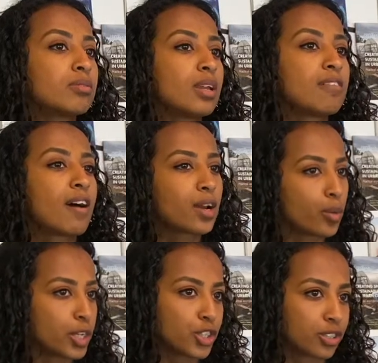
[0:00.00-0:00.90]

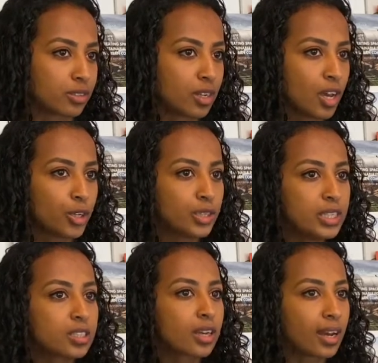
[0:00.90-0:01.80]
evaluation. You need
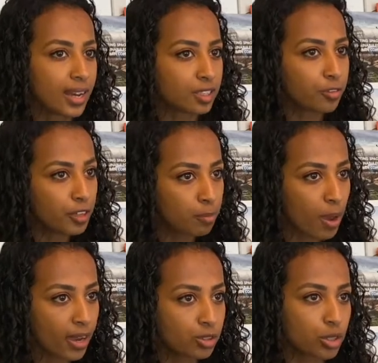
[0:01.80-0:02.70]
to collect
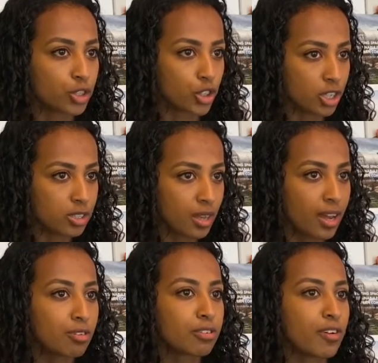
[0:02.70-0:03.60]
feedback to adjust
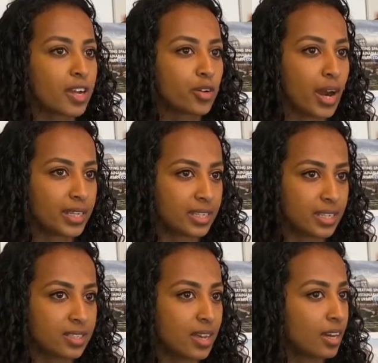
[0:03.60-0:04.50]
and refine your
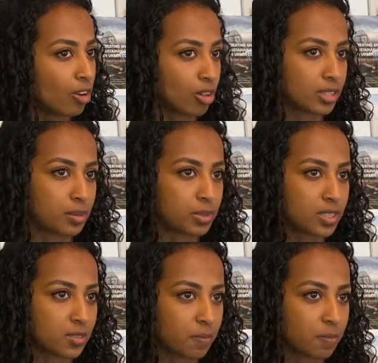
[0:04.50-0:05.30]
ideas and concepts.